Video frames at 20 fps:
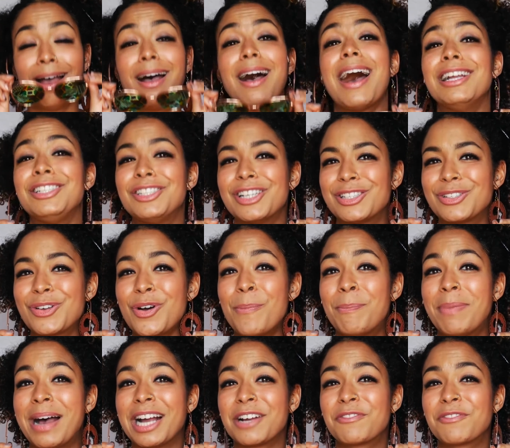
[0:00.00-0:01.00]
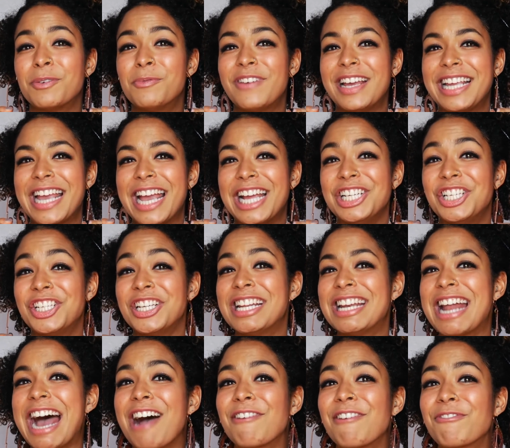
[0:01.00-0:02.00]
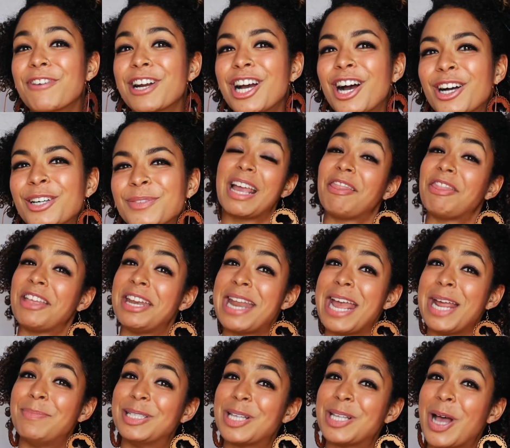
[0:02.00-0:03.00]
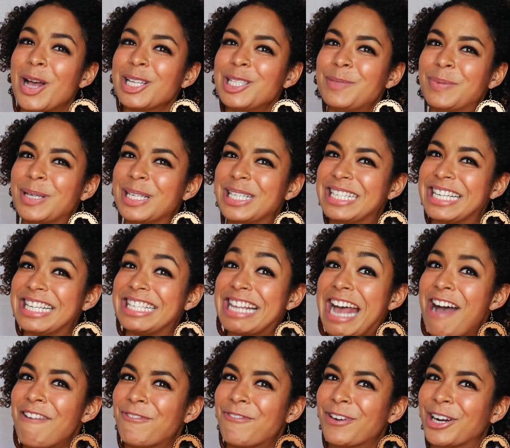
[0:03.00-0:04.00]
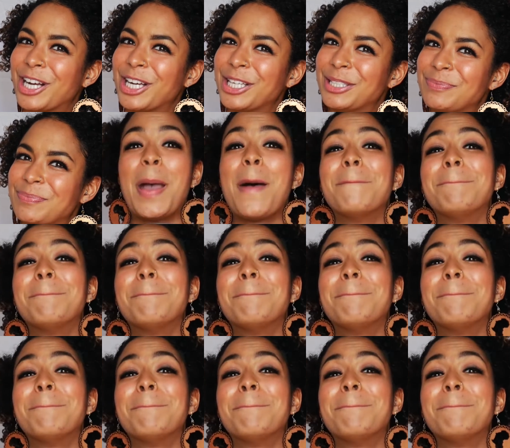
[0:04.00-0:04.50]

I just got back from vacation in Africa. The neighbour's husband is African.